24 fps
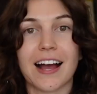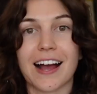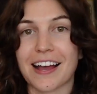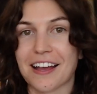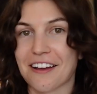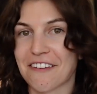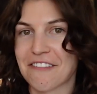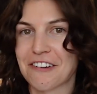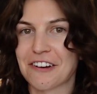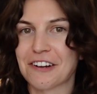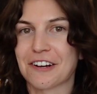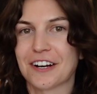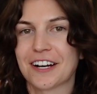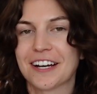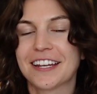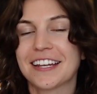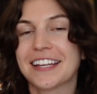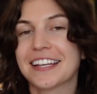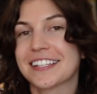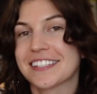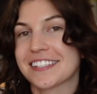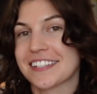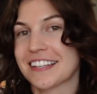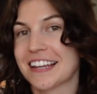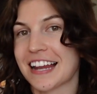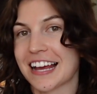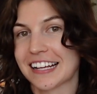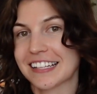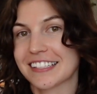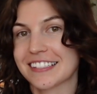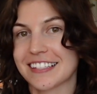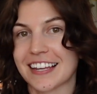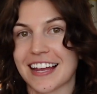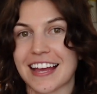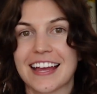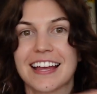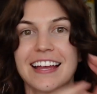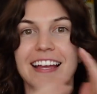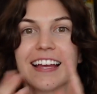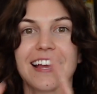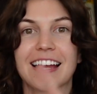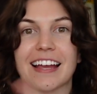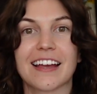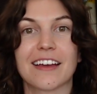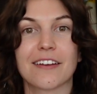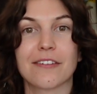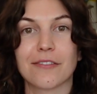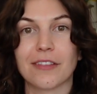Hi everyone, it's the next day
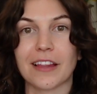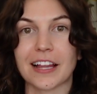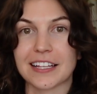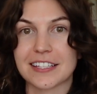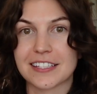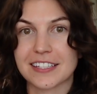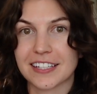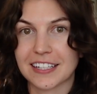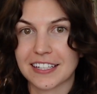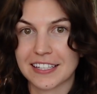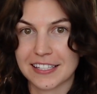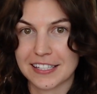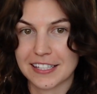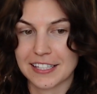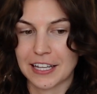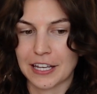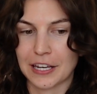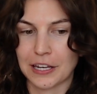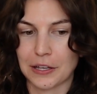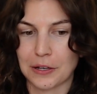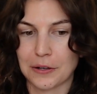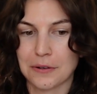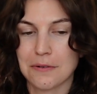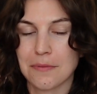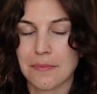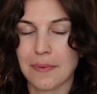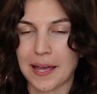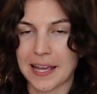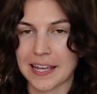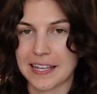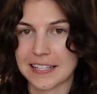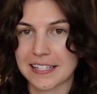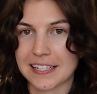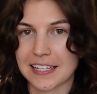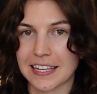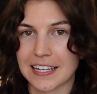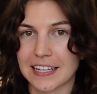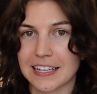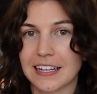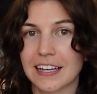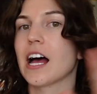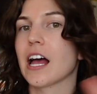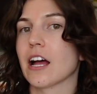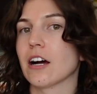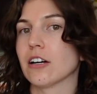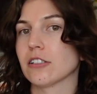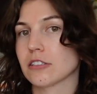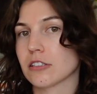and let's continue painting.
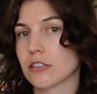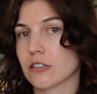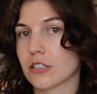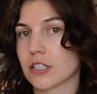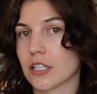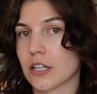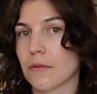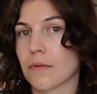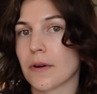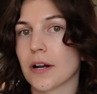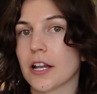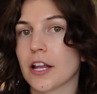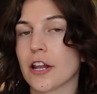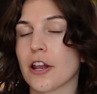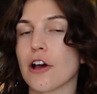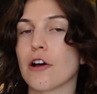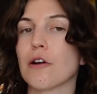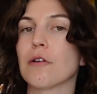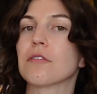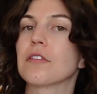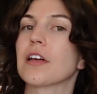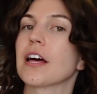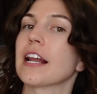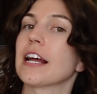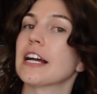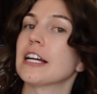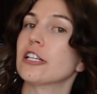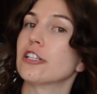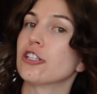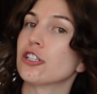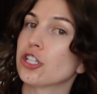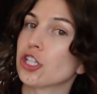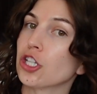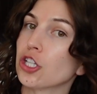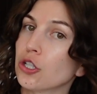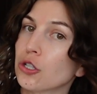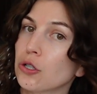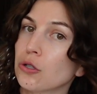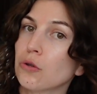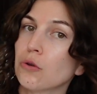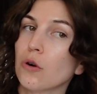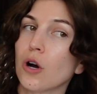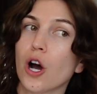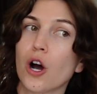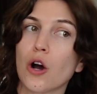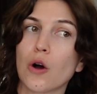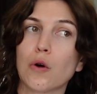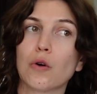I also did want to note that I
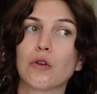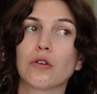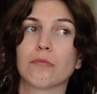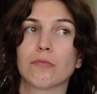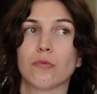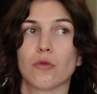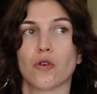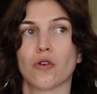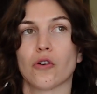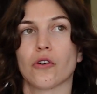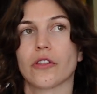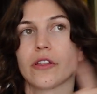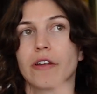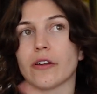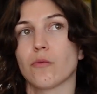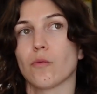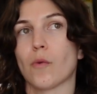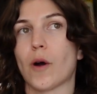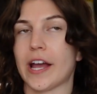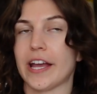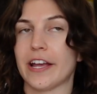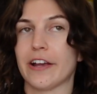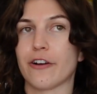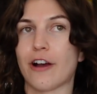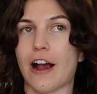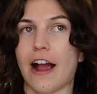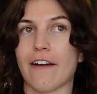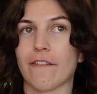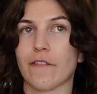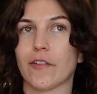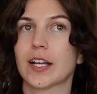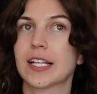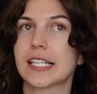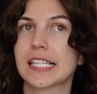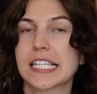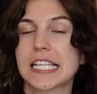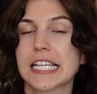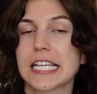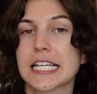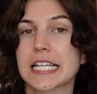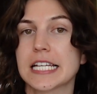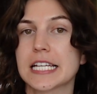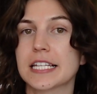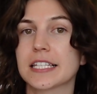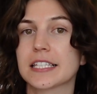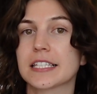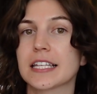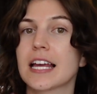do own more than white graphic
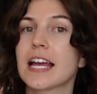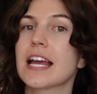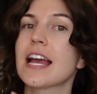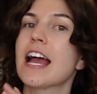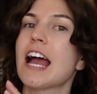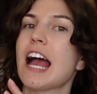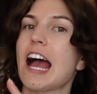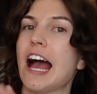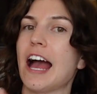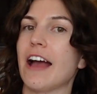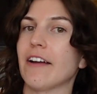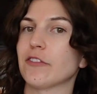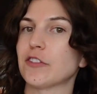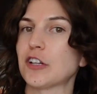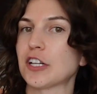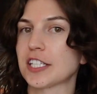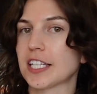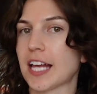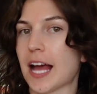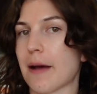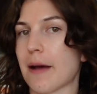tees. I've just